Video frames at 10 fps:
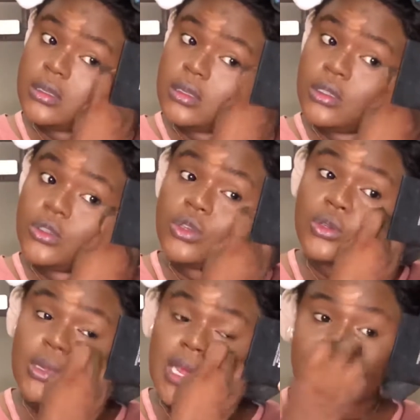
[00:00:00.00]
So you
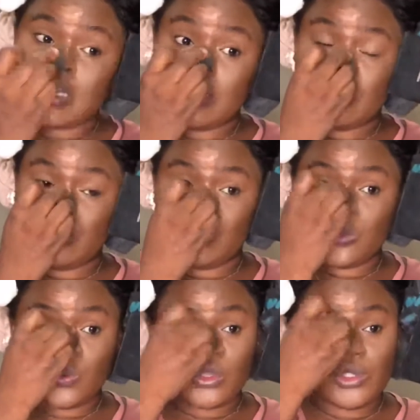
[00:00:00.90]
could actually use
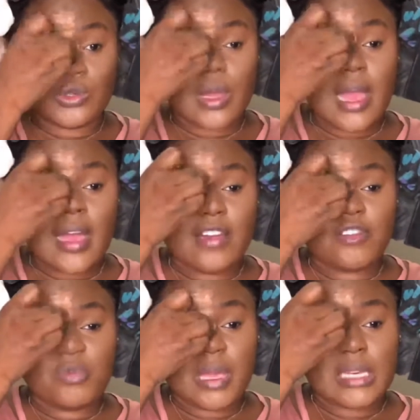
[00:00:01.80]
what you
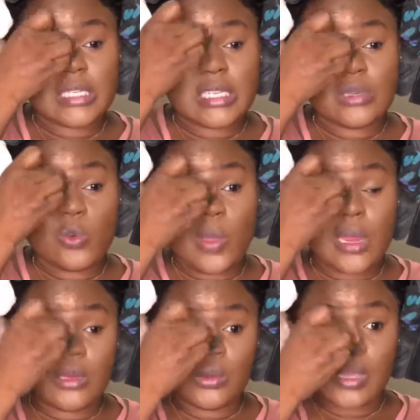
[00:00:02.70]
have, pending
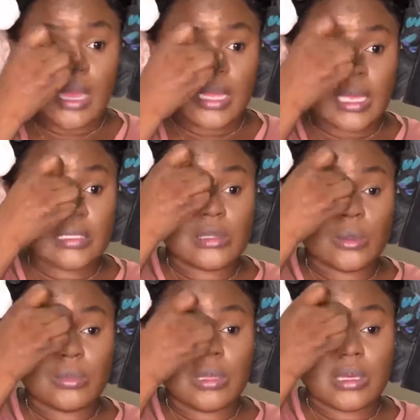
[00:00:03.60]
when you can get
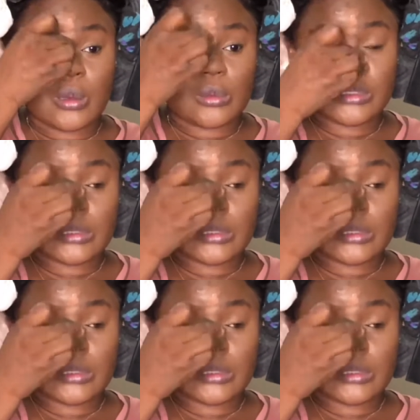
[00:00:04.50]
something else.